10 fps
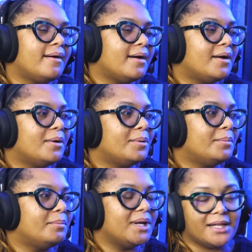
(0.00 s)
But
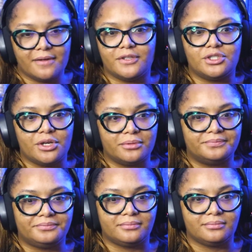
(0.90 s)
I love the show.
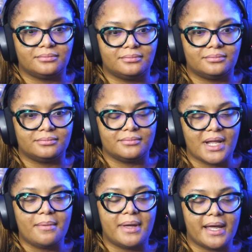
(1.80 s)

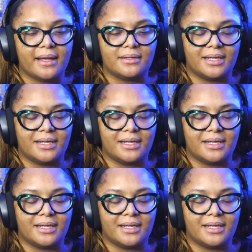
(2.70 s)
I'm mad.